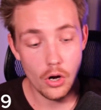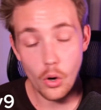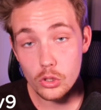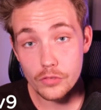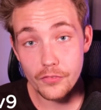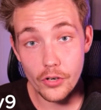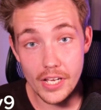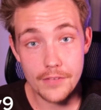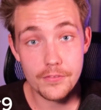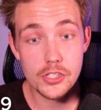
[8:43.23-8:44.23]
Also for the
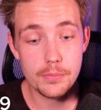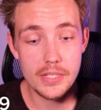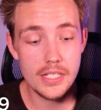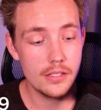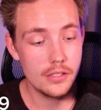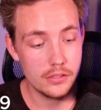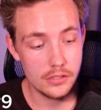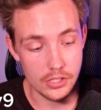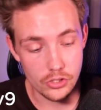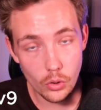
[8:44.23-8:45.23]
inference speed,
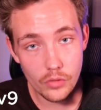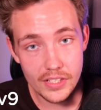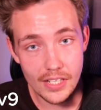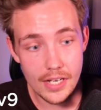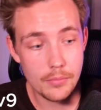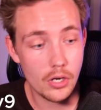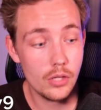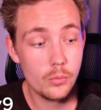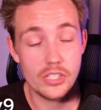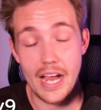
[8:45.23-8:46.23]
the YOLOv9
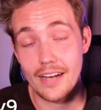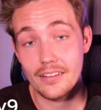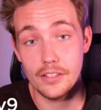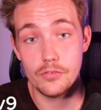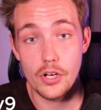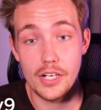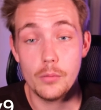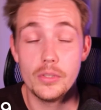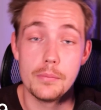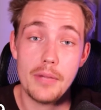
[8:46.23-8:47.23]
model will act like running
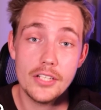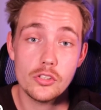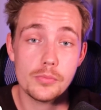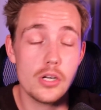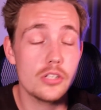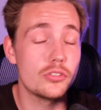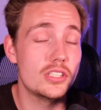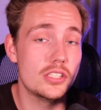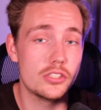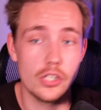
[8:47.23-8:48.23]
with the PyTorch model, so
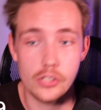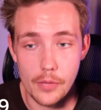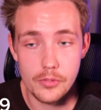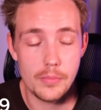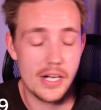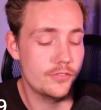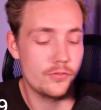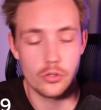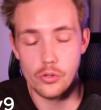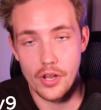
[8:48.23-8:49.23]
this is not optimized
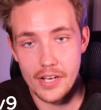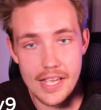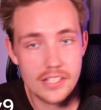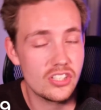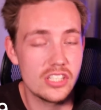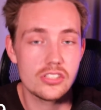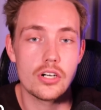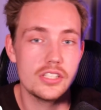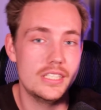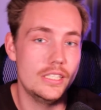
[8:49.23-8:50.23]
for ONNX,
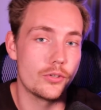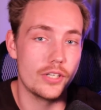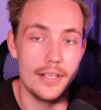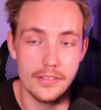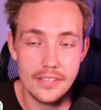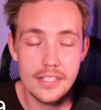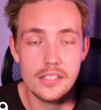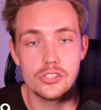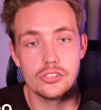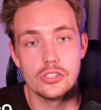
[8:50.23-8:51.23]
TensorRT, or anything.
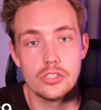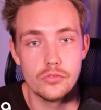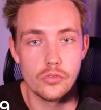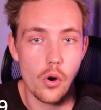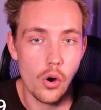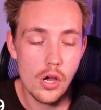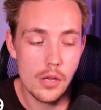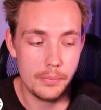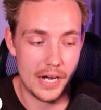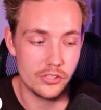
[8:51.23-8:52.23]
It's just a raw
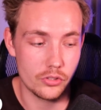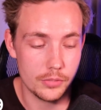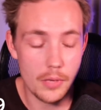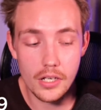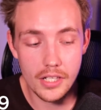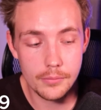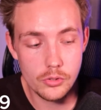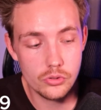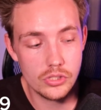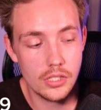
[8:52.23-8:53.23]
PyTorch model that I'm
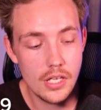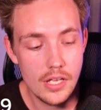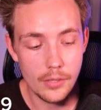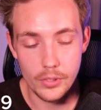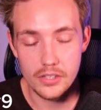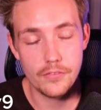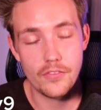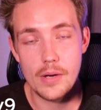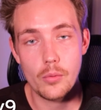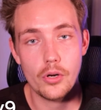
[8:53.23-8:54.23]
using with the
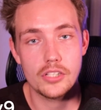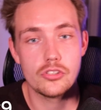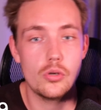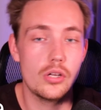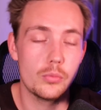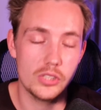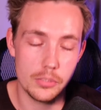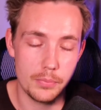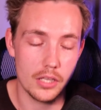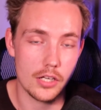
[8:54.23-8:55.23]
framework and so on, which is
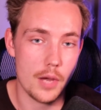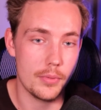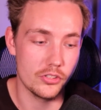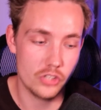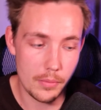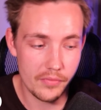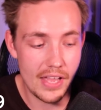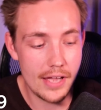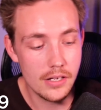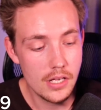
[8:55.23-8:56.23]
built up on top of
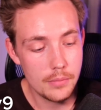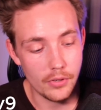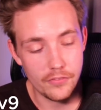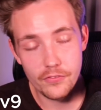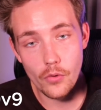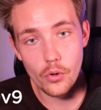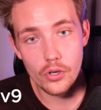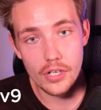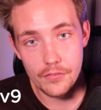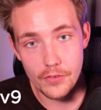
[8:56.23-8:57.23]
that. But
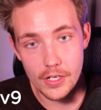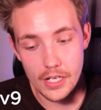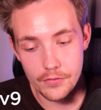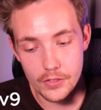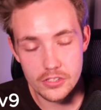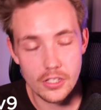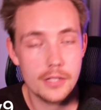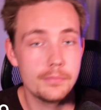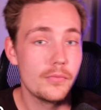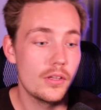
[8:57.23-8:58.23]
for infer inference time,